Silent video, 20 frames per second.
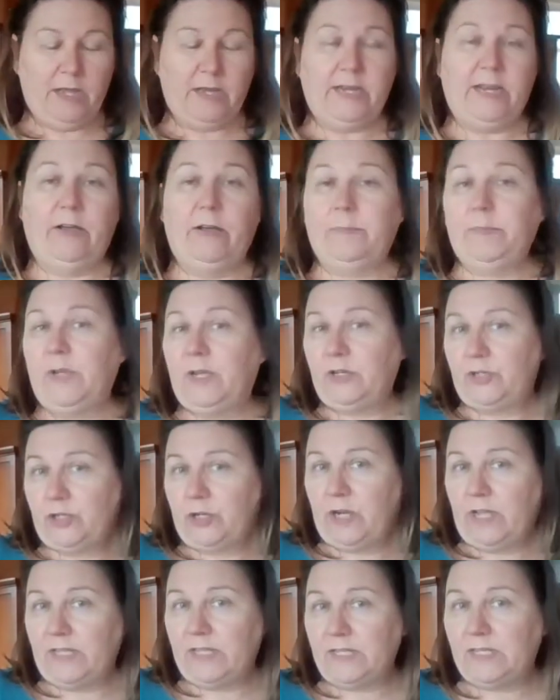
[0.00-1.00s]
Now, I'm not sure
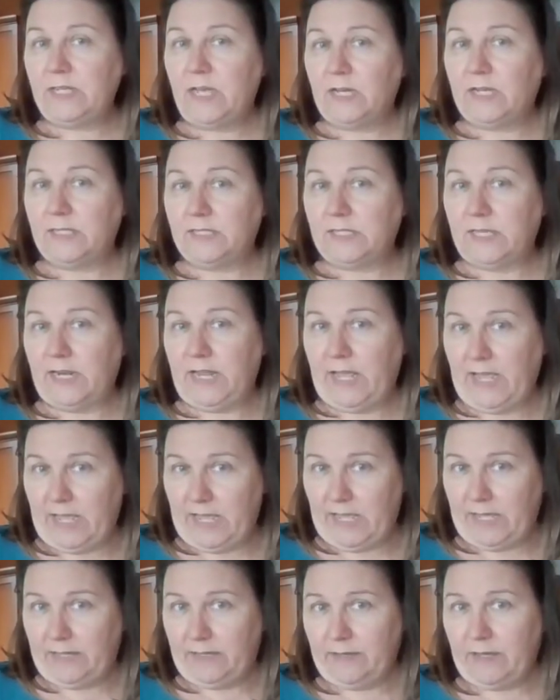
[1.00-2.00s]
how the duck is going to
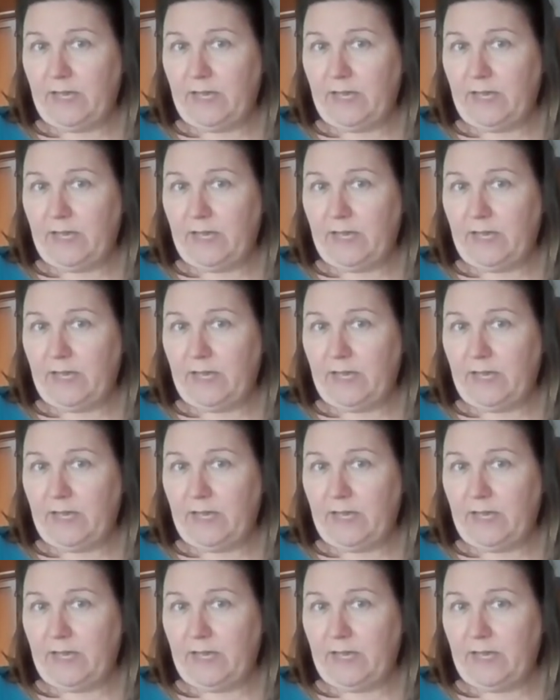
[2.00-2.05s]
hang.